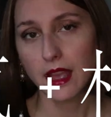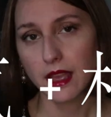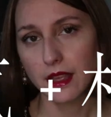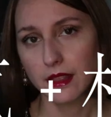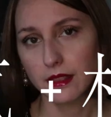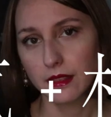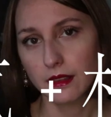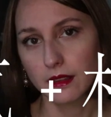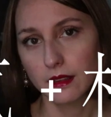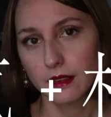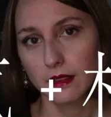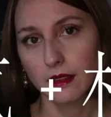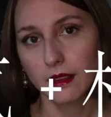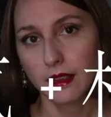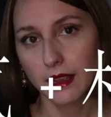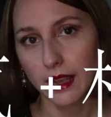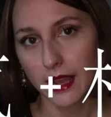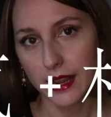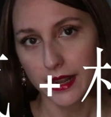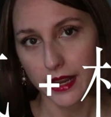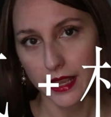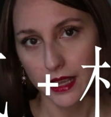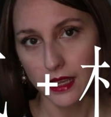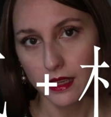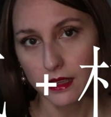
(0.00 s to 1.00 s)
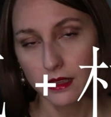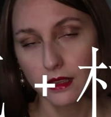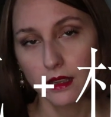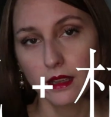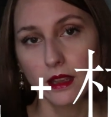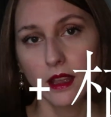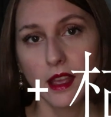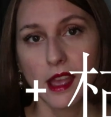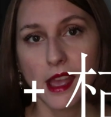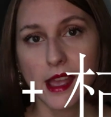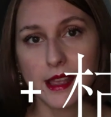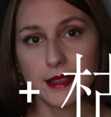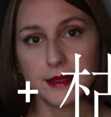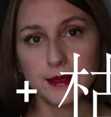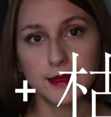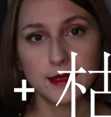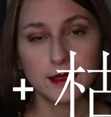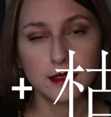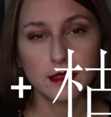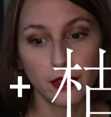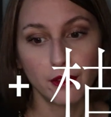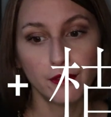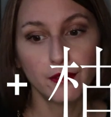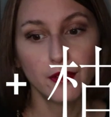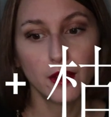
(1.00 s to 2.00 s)
and kare
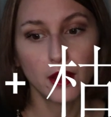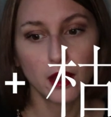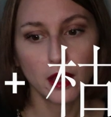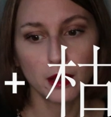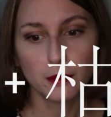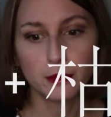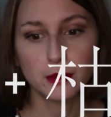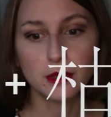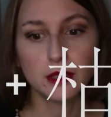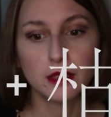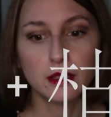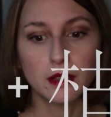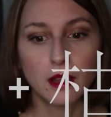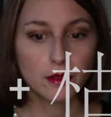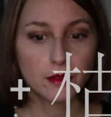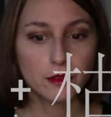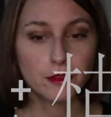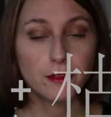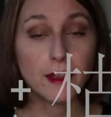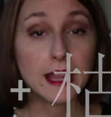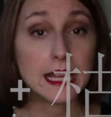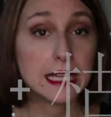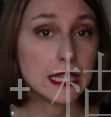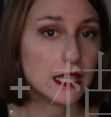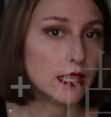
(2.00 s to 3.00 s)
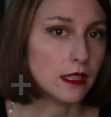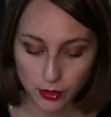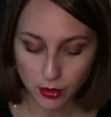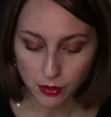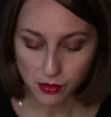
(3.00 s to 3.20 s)
has the verb uh, fading.